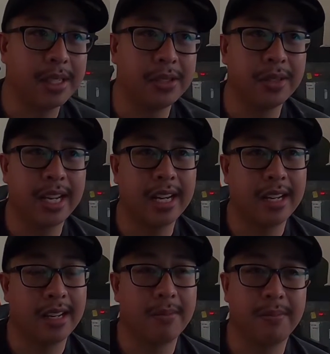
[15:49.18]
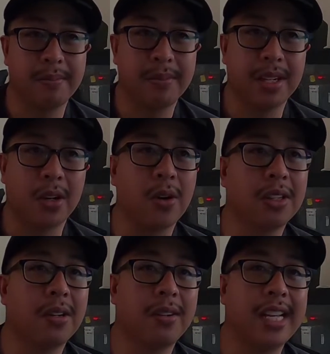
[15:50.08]
You do get a
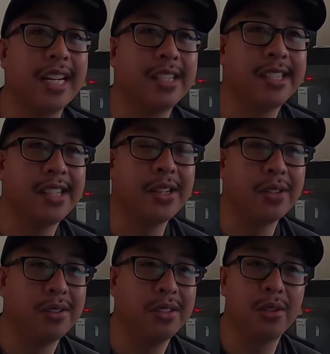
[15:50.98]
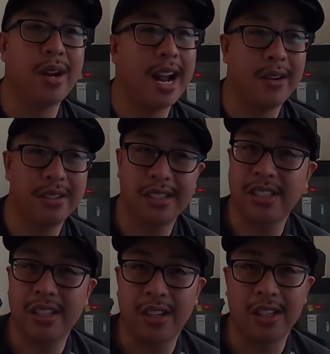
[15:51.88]
coilover that is used throughout
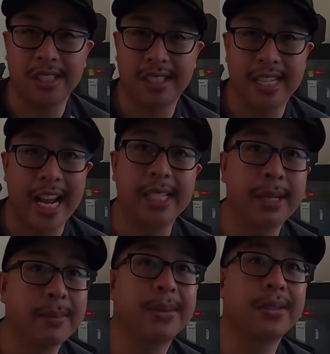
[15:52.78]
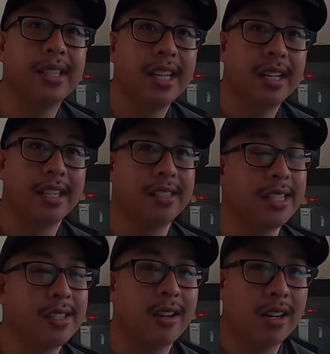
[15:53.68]
all the stance people, because
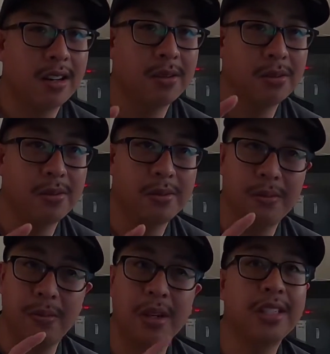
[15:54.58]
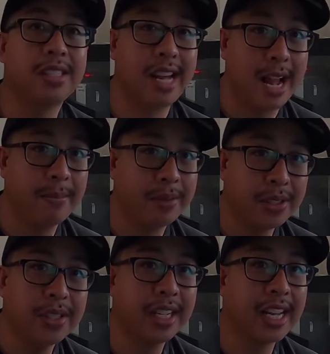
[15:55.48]
these cars will slam.
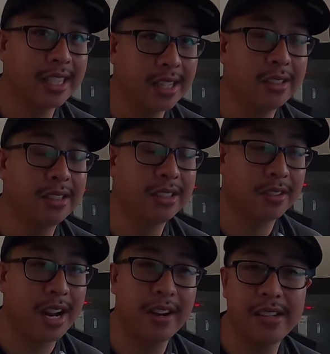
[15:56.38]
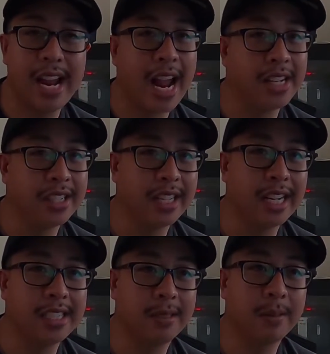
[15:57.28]
You can get low to the ground and you can
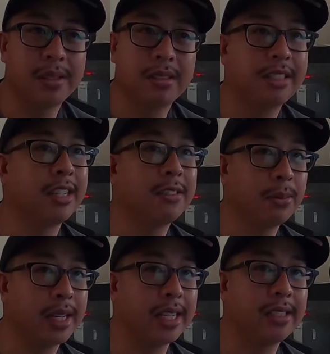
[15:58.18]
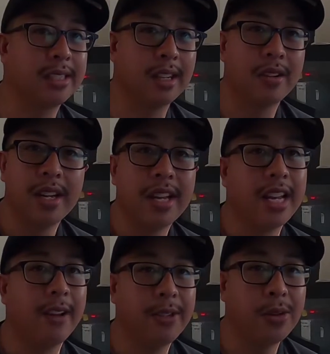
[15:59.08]
get some stiff spring. So
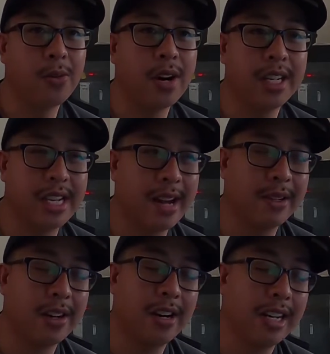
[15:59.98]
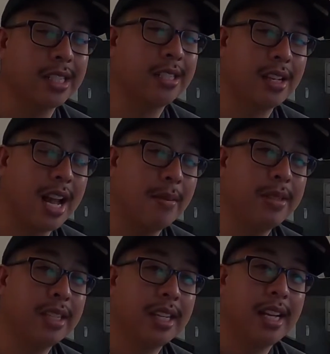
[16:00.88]
if you want to have a car that's
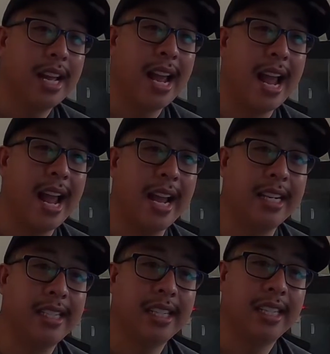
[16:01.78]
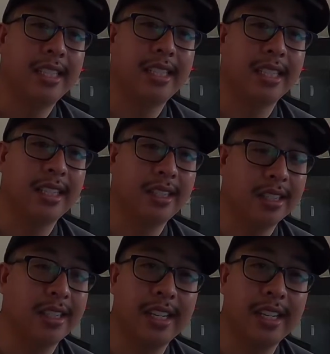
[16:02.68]
slammed and to look